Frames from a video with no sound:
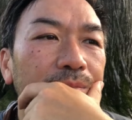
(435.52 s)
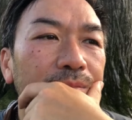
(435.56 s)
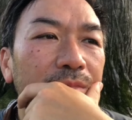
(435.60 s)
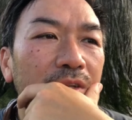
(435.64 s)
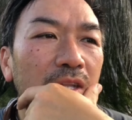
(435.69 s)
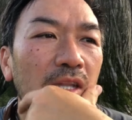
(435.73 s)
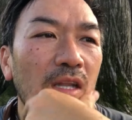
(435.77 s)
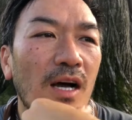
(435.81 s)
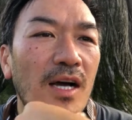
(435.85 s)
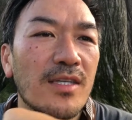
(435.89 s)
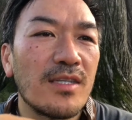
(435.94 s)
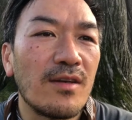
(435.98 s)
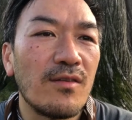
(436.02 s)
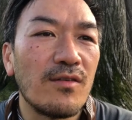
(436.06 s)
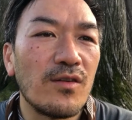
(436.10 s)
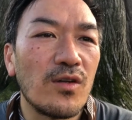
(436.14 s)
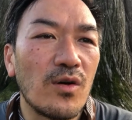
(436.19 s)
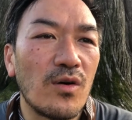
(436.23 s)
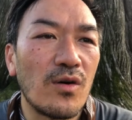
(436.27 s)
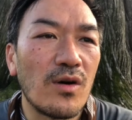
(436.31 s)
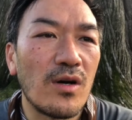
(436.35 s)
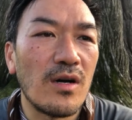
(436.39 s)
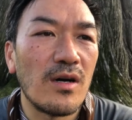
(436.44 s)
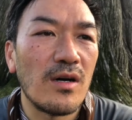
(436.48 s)
loss of
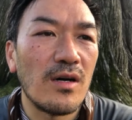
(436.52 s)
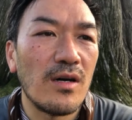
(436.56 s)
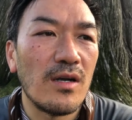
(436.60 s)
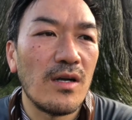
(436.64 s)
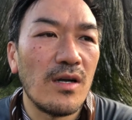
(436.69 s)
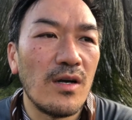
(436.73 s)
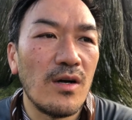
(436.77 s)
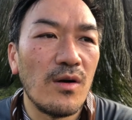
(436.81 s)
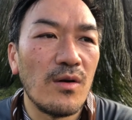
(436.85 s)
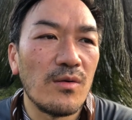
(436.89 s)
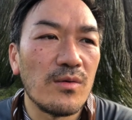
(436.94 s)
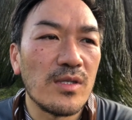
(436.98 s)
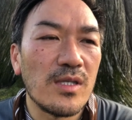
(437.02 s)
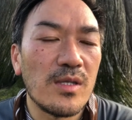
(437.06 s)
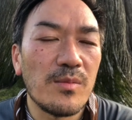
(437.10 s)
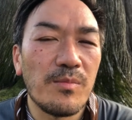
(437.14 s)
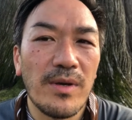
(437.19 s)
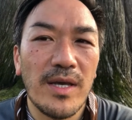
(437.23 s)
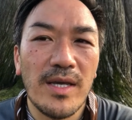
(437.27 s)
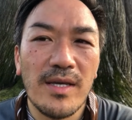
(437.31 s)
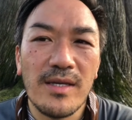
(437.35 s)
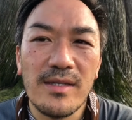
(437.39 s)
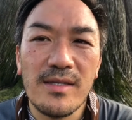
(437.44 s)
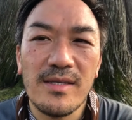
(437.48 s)
your own
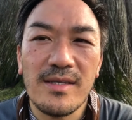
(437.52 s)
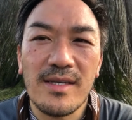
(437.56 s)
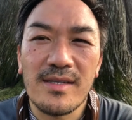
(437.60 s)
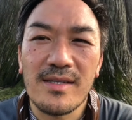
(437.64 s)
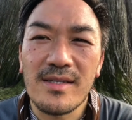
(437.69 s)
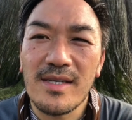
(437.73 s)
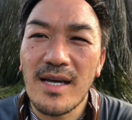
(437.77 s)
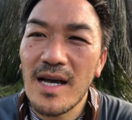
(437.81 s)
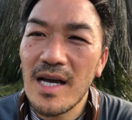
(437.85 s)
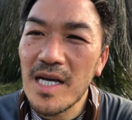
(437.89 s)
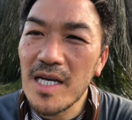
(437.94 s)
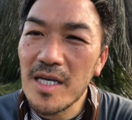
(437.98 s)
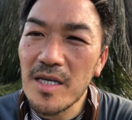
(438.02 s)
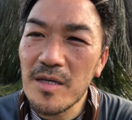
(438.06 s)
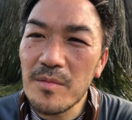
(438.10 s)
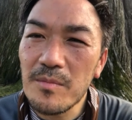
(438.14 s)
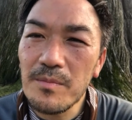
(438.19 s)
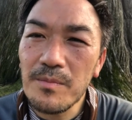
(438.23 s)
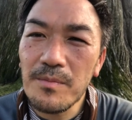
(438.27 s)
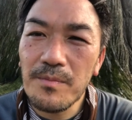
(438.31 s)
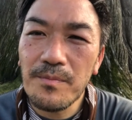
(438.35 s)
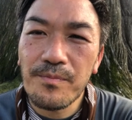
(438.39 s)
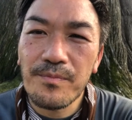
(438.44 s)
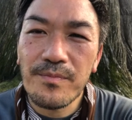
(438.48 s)
space and
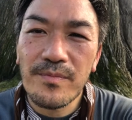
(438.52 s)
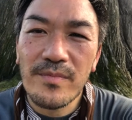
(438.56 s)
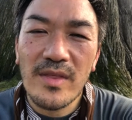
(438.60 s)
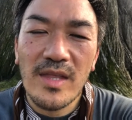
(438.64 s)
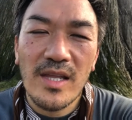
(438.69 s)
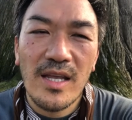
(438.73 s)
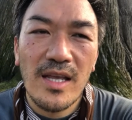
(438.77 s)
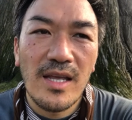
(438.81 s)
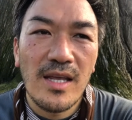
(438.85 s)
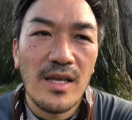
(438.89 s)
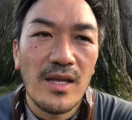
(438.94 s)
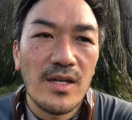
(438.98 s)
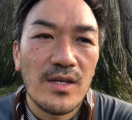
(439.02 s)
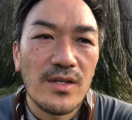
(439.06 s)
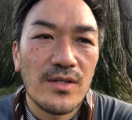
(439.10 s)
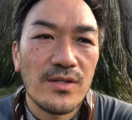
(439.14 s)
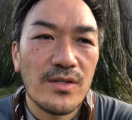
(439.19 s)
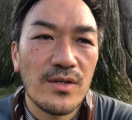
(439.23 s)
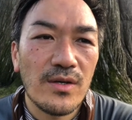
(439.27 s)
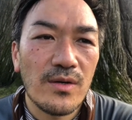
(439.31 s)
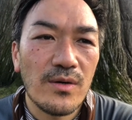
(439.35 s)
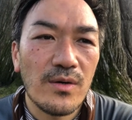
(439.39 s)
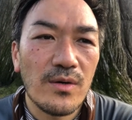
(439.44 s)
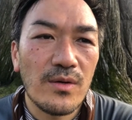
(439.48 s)
time.
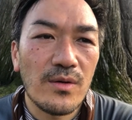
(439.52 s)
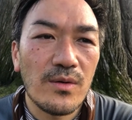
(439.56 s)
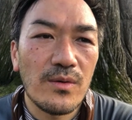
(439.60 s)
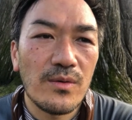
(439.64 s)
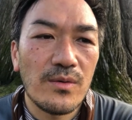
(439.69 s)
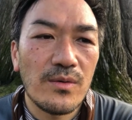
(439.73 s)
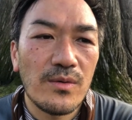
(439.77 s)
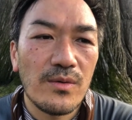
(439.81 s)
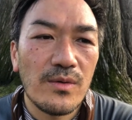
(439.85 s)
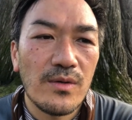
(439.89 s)
So